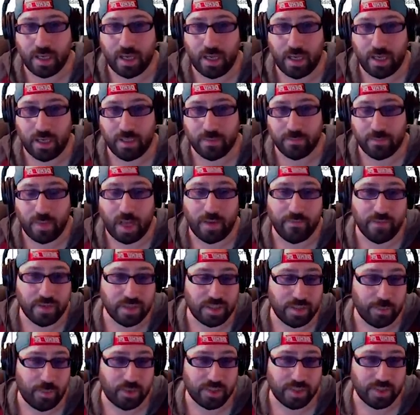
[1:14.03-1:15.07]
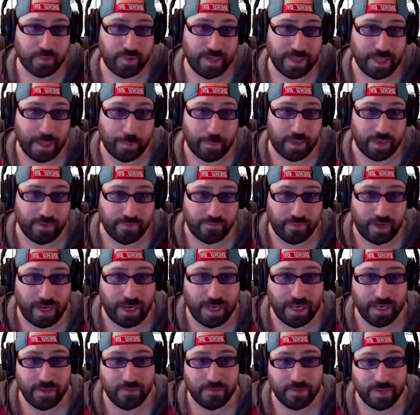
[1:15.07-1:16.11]
Uh, obviously, multiply that by
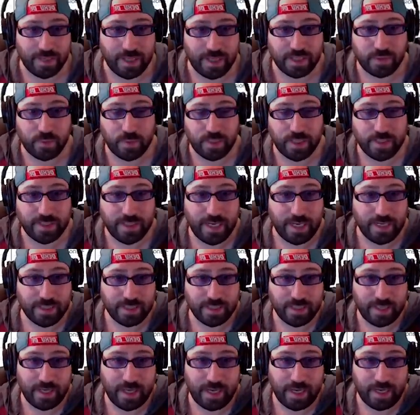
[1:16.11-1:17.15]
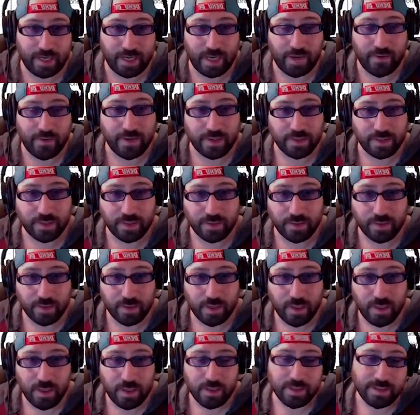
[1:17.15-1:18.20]
5, and that's what it takes to get a character
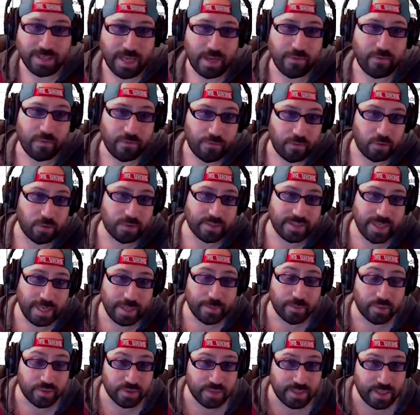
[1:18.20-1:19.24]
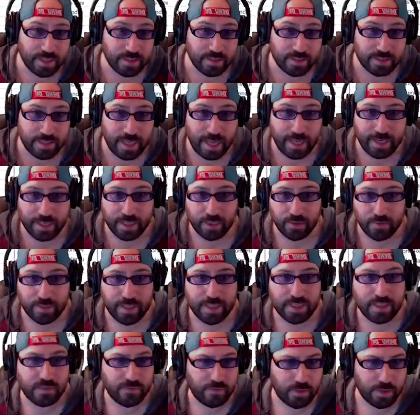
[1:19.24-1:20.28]
to have a full 10% stat
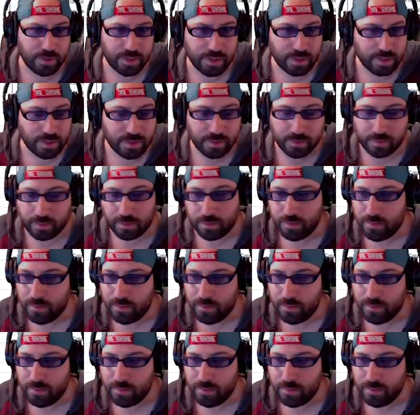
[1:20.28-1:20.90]
increase versus,